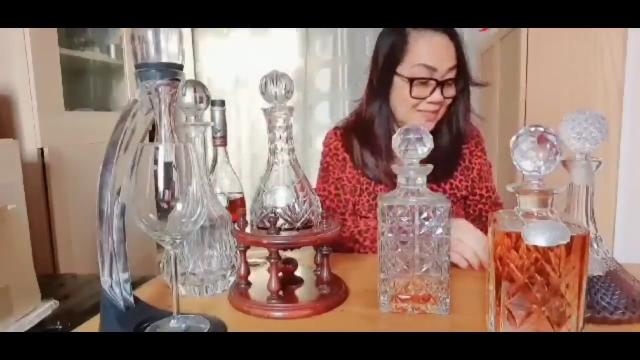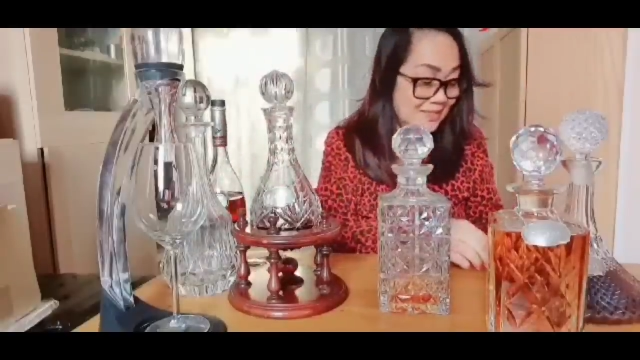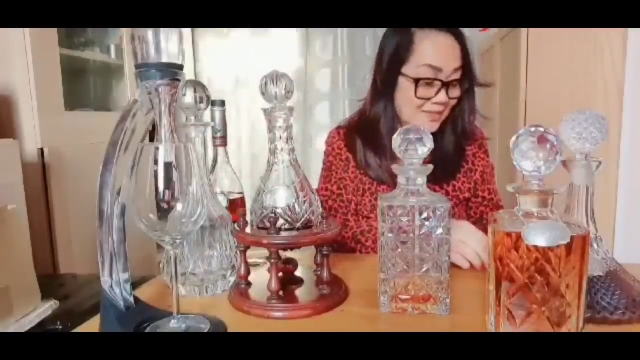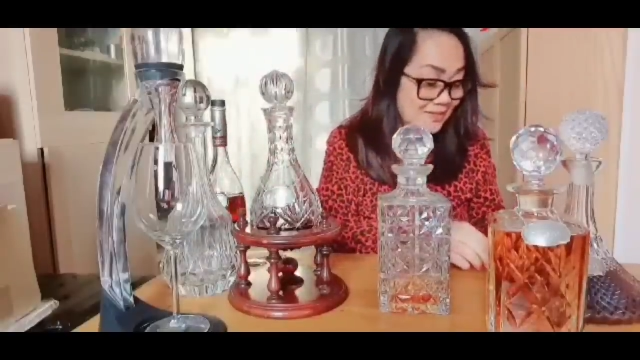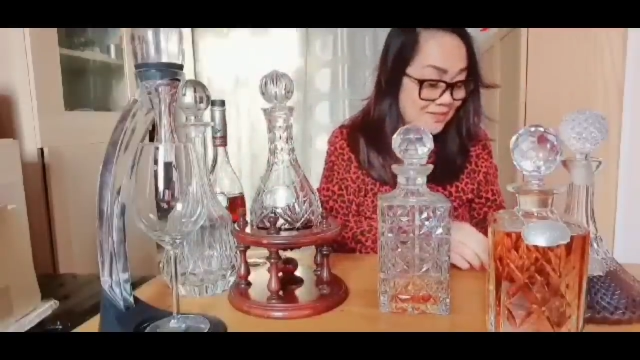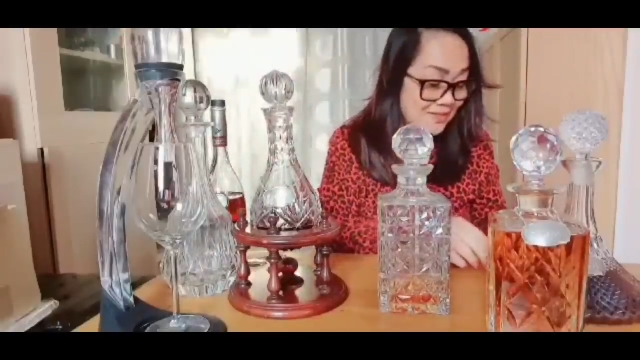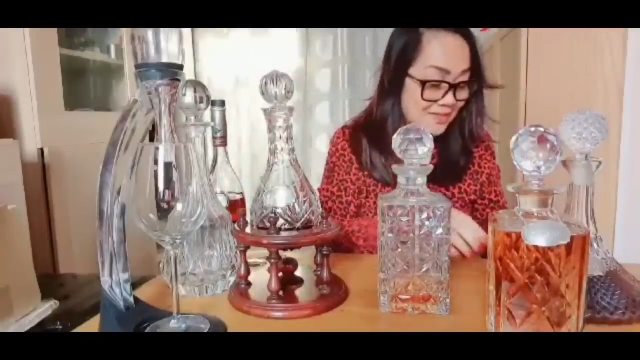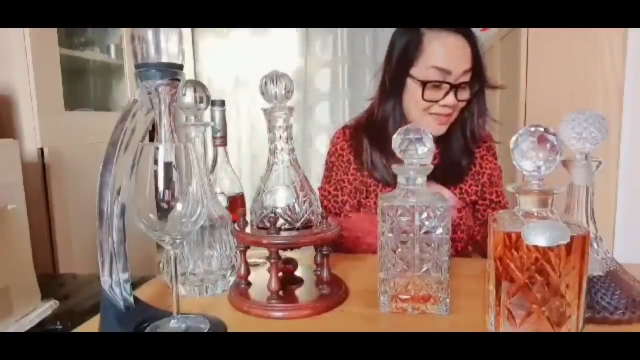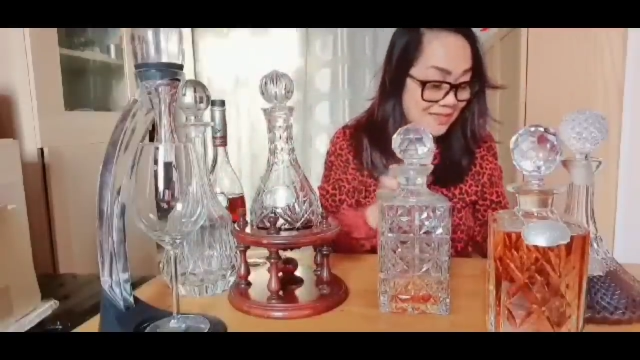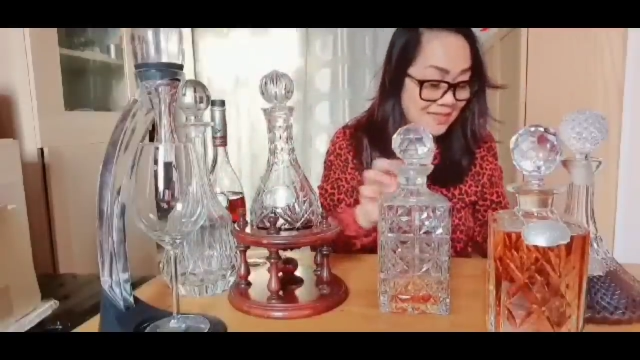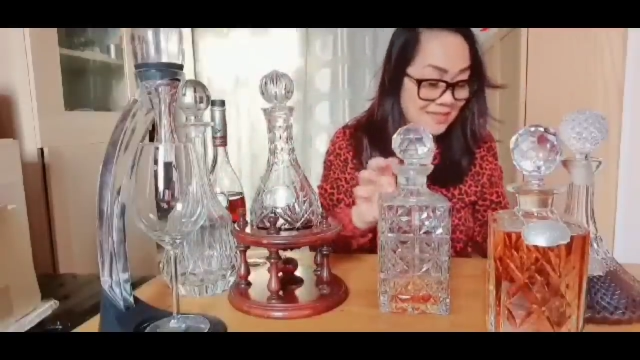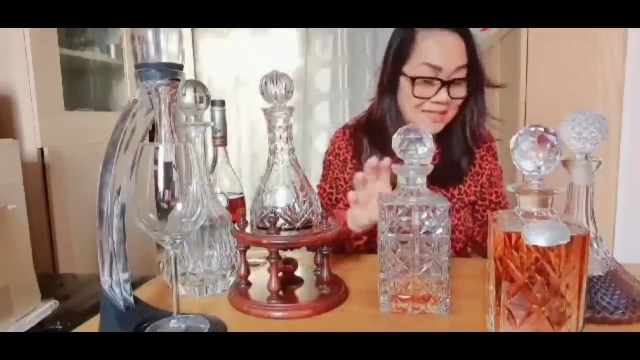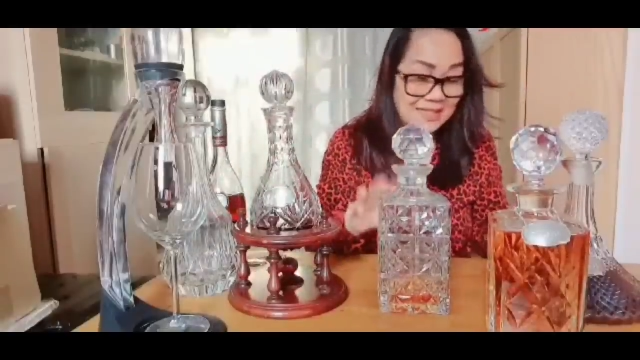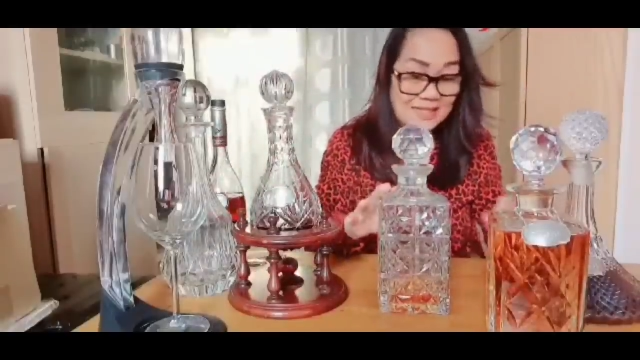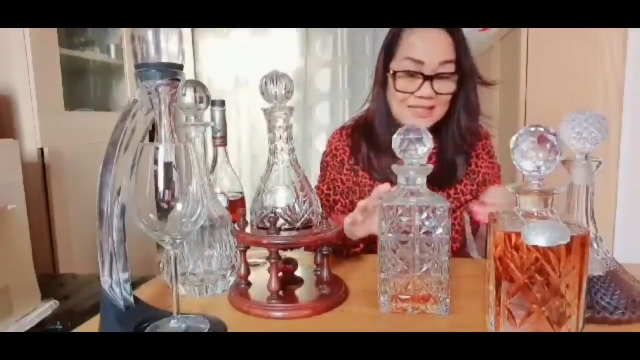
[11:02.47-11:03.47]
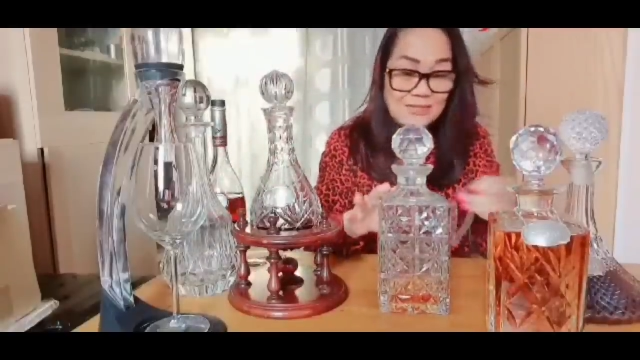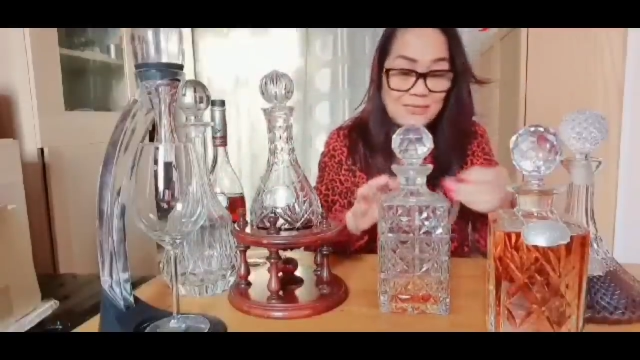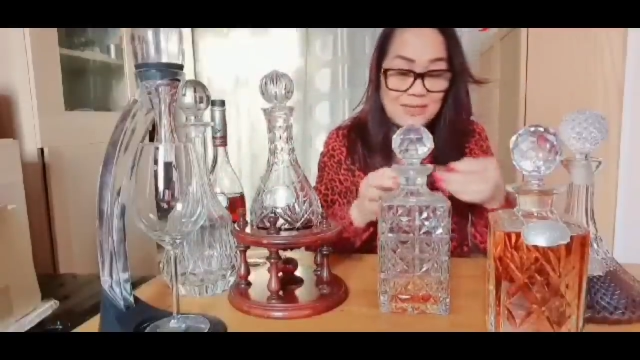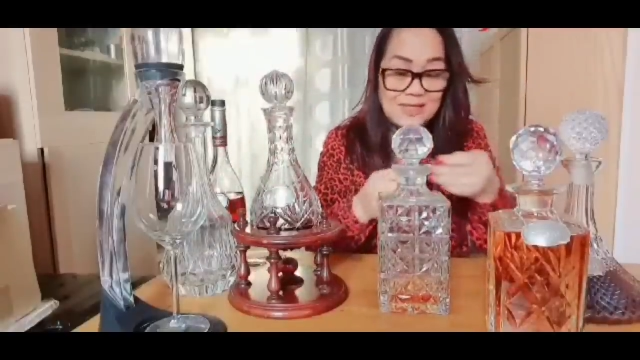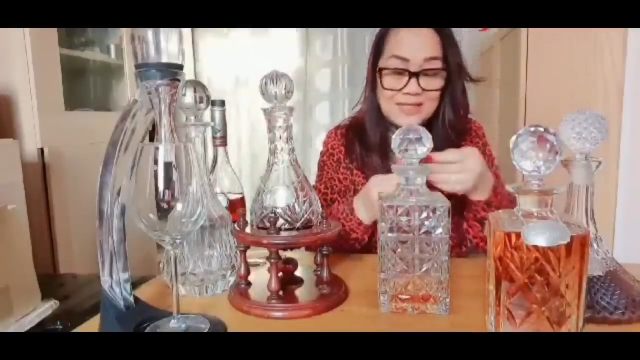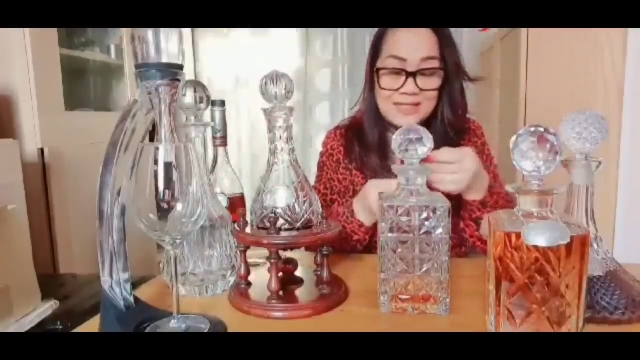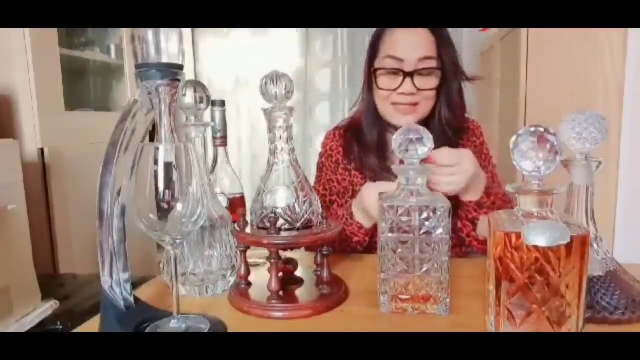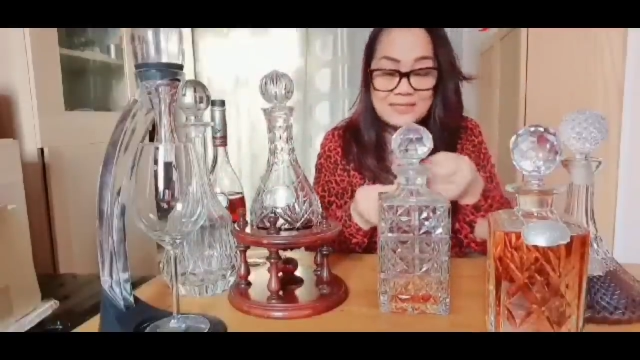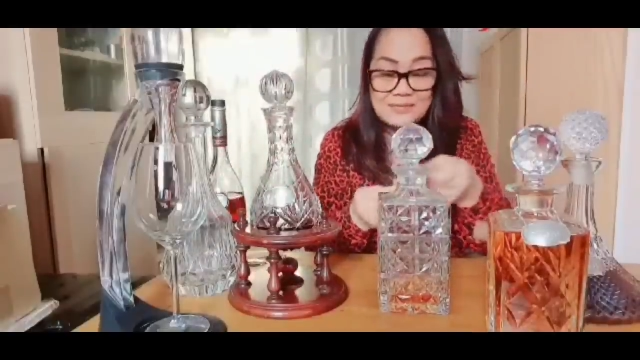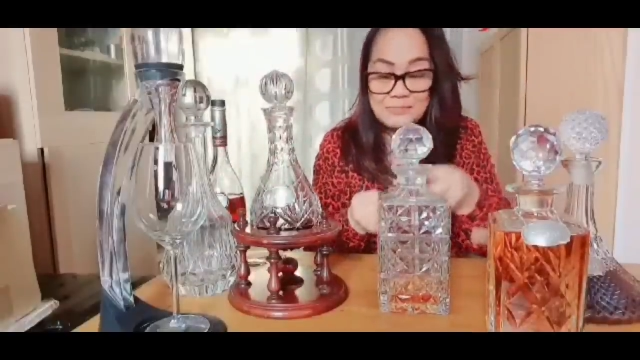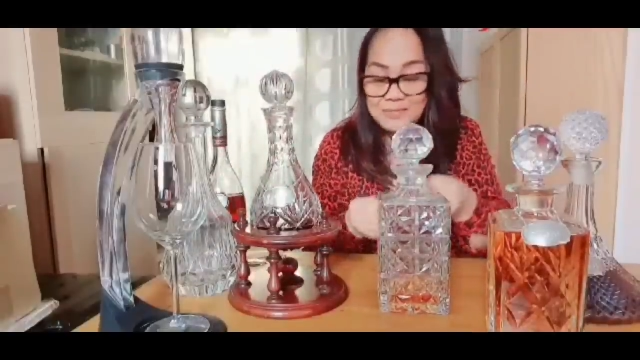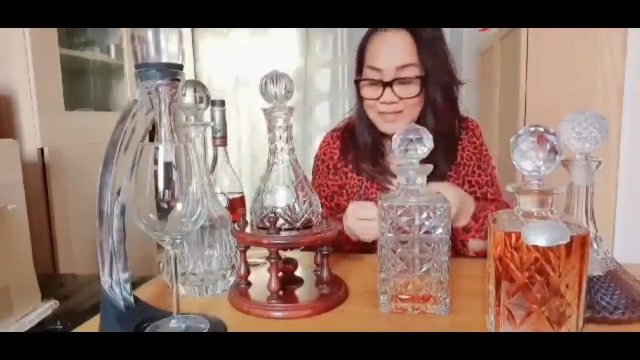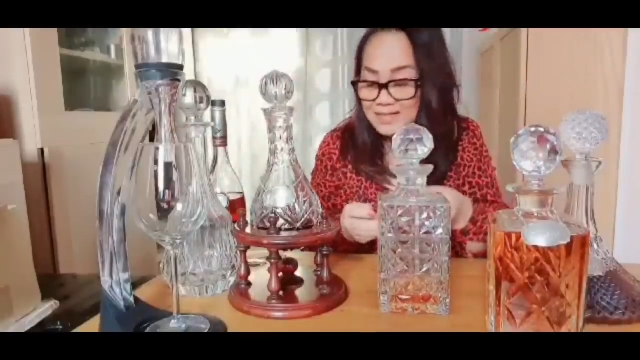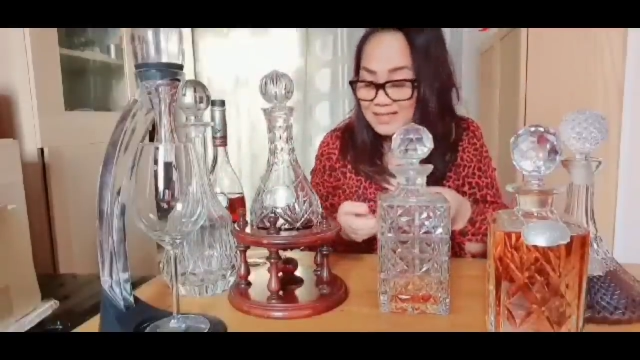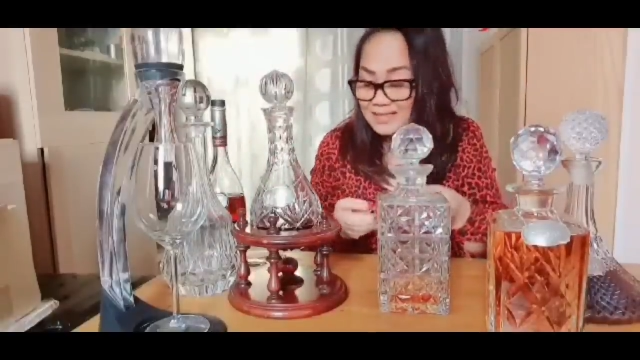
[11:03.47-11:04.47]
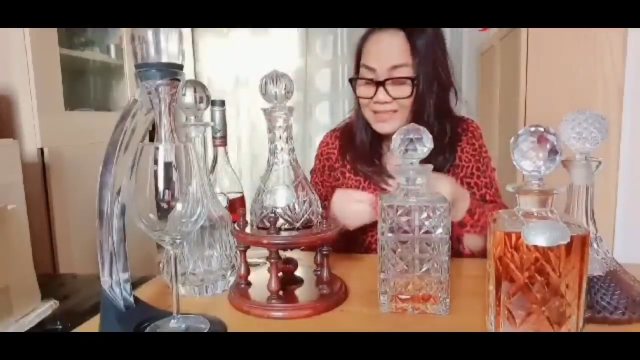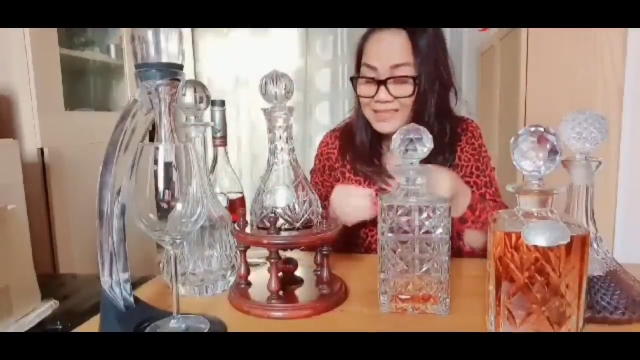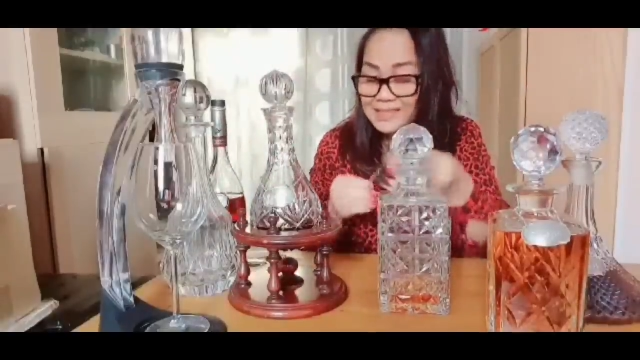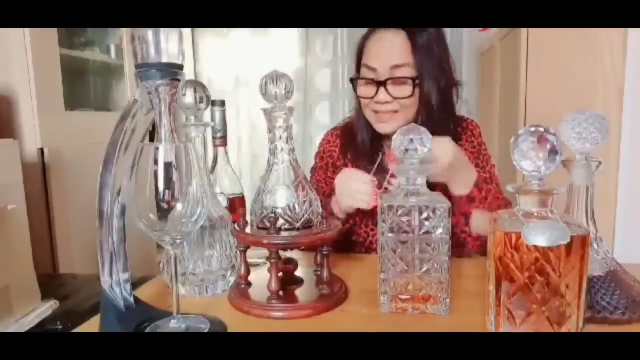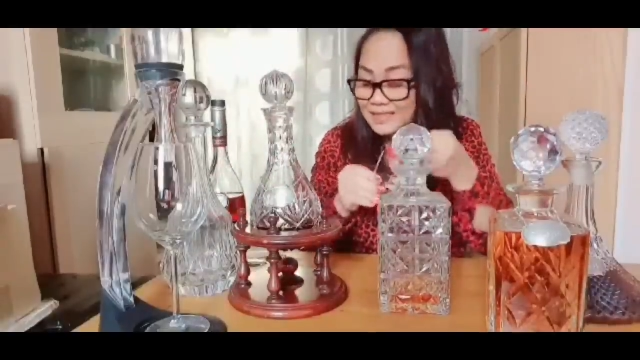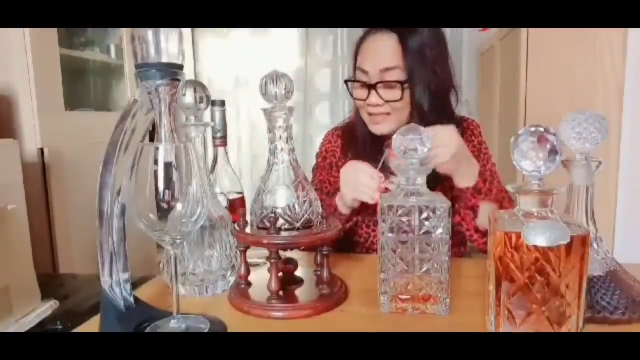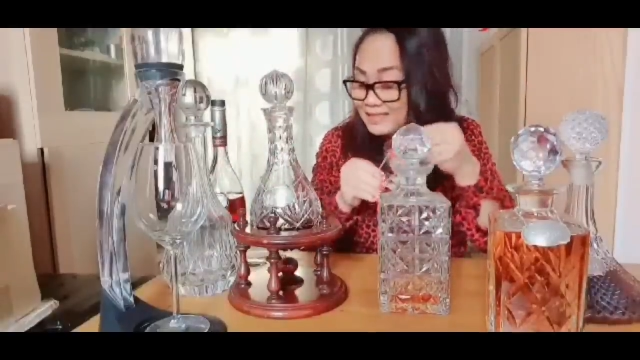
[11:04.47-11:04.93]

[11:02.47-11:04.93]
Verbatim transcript: so this one is brandy